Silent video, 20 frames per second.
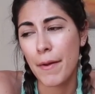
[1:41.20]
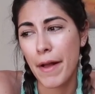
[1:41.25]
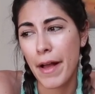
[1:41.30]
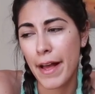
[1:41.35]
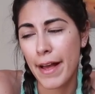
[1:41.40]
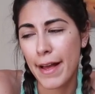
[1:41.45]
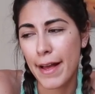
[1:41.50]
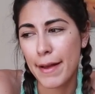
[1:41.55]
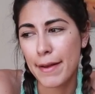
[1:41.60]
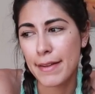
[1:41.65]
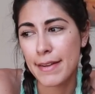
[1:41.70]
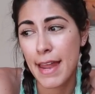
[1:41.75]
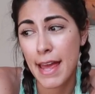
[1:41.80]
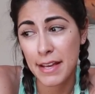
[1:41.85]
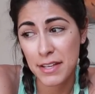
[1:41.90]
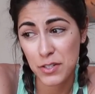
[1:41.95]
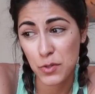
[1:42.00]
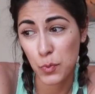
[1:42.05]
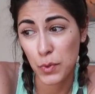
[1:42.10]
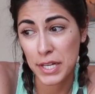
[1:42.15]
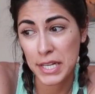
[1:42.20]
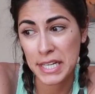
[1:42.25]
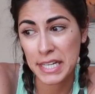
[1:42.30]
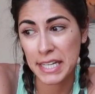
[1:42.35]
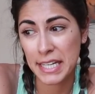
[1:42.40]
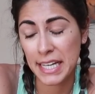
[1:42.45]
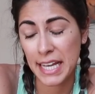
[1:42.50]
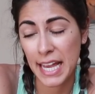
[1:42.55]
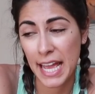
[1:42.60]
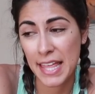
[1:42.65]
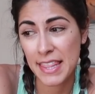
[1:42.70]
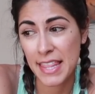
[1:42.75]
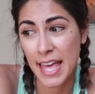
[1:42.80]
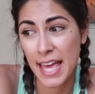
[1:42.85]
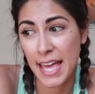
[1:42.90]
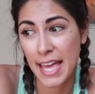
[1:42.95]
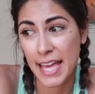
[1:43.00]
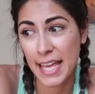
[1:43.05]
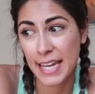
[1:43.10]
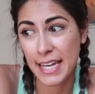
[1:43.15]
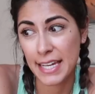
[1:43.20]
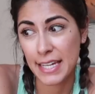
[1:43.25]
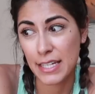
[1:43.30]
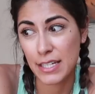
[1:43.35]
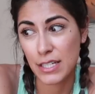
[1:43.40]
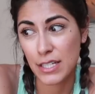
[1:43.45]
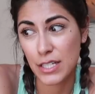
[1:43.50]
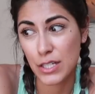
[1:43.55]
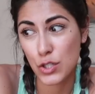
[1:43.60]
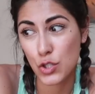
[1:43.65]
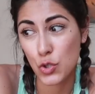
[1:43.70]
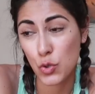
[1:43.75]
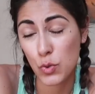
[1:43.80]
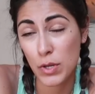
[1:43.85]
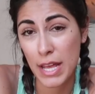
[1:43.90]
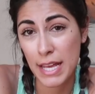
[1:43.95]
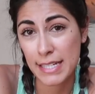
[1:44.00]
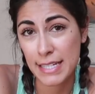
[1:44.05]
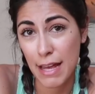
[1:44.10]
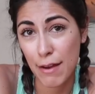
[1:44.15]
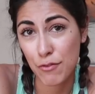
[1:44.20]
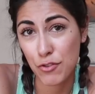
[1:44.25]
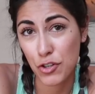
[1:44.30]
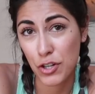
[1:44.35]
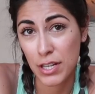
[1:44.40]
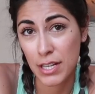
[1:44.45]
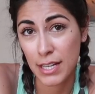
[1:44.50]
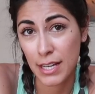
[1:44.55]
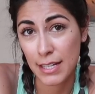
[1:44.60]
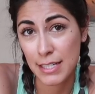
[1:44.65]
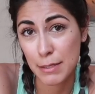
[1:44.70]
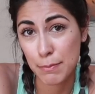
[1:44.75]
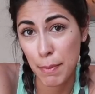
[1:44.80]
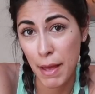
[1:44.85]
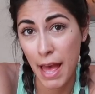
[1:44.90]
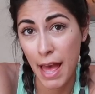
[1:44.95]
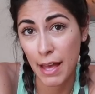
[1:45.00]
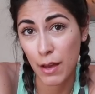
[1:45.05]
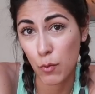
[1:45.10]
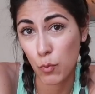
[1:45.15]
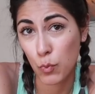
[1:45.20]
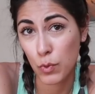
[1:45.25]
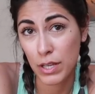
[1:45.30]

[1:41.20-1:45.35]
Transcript: uh, next week and then two days after he gets back,